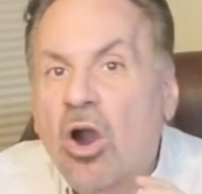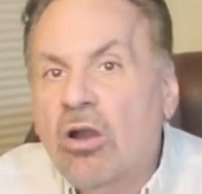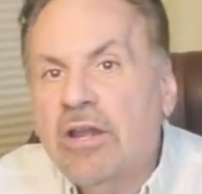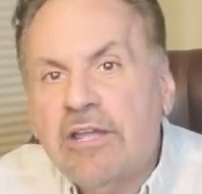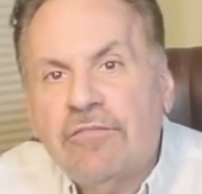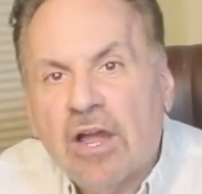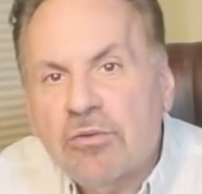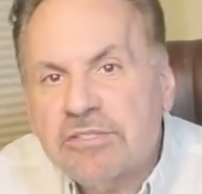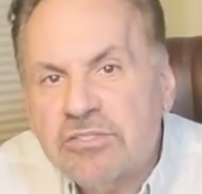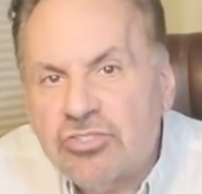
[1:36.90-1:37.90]
R N A
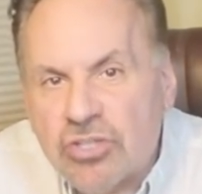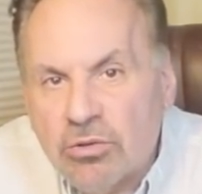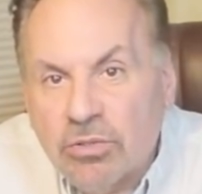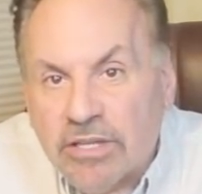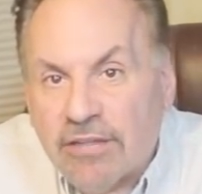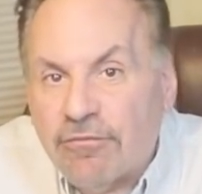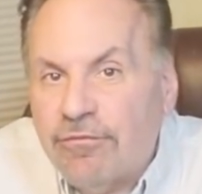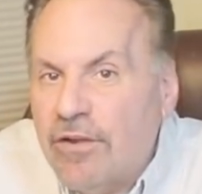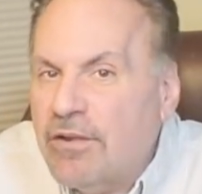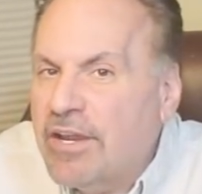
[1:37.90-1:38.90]
viruses generally have
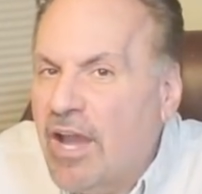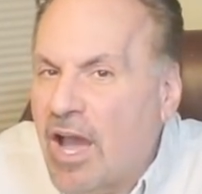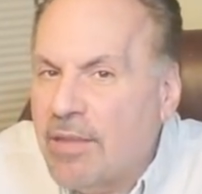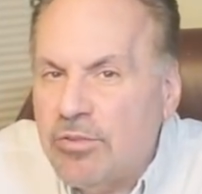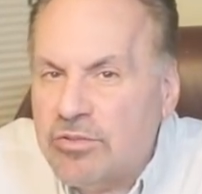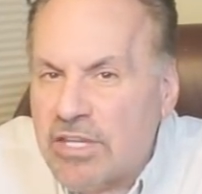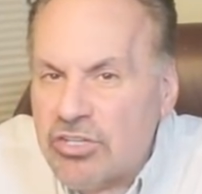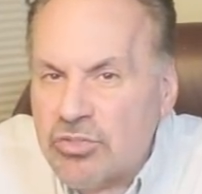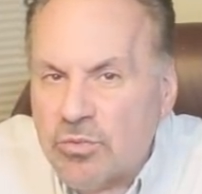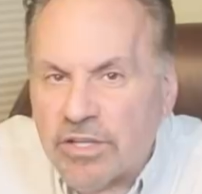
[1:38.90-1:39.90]
very high
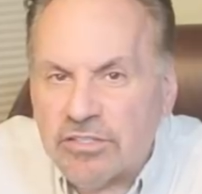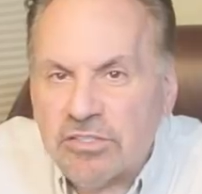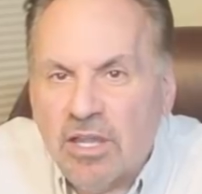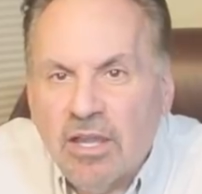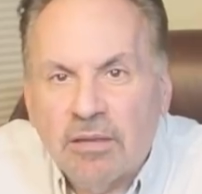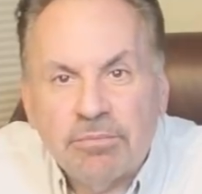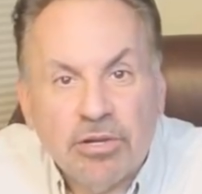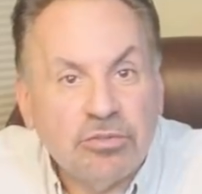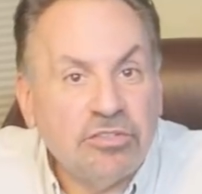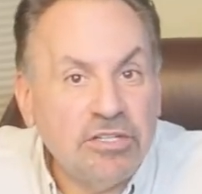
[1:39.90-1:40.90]
mutation rates
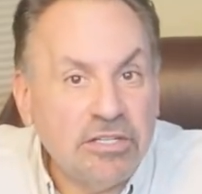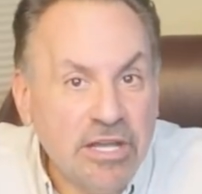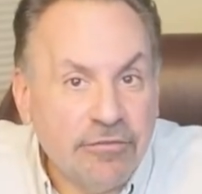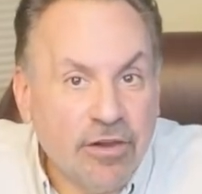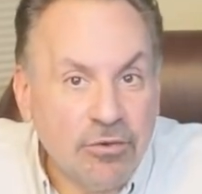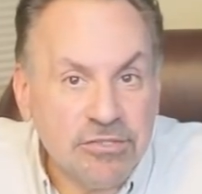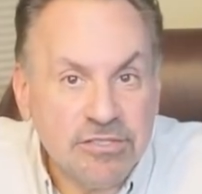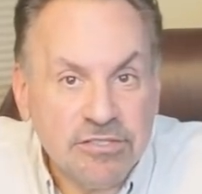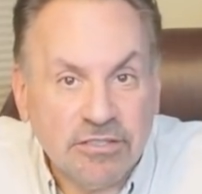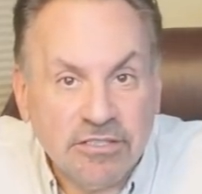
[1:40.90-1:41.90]
compared to D N A
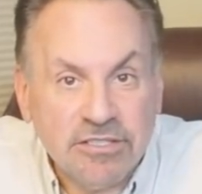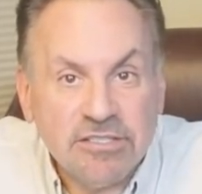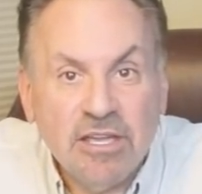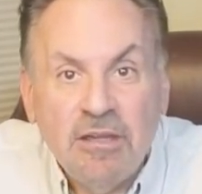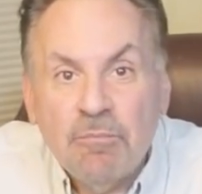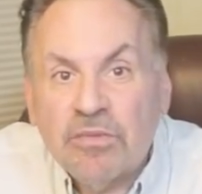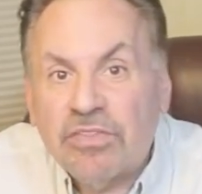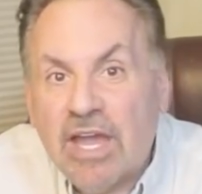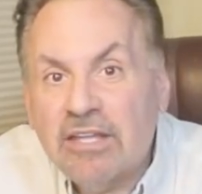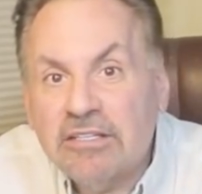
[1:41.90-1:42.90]
viruses, at least.
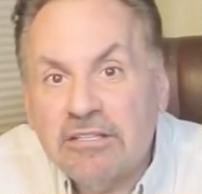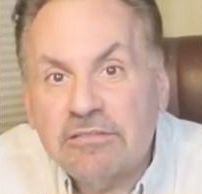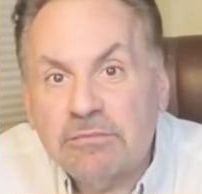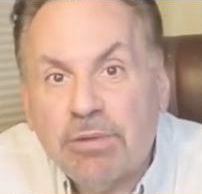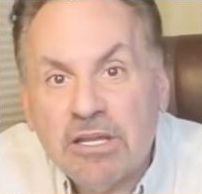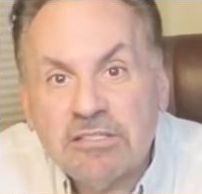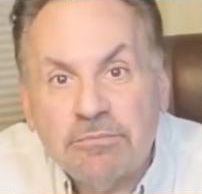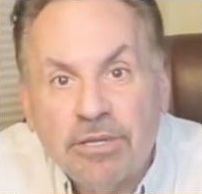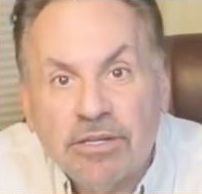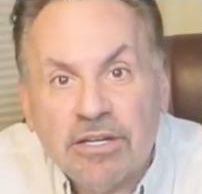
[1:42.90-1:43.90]
And that leaves the
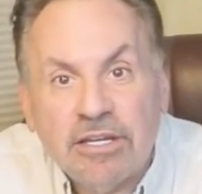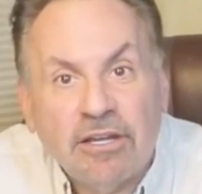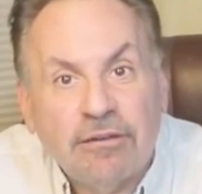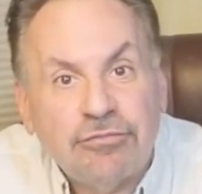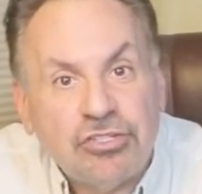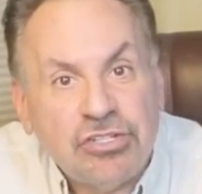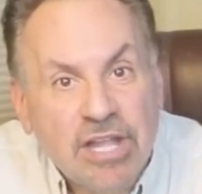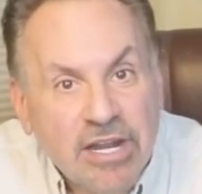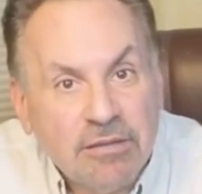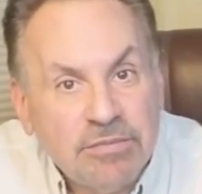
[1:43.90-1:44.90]
possibility of
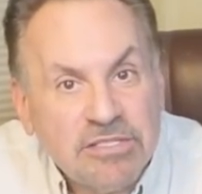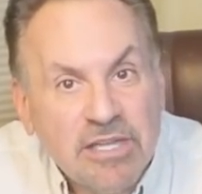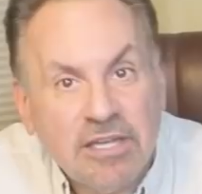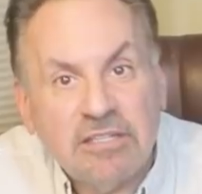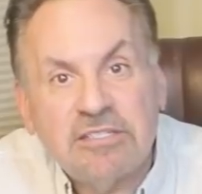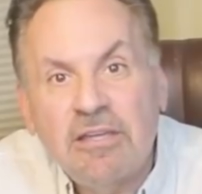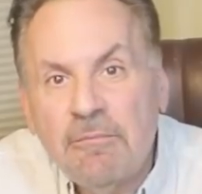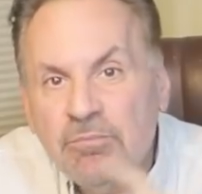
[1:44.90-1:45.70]
genetic mistakes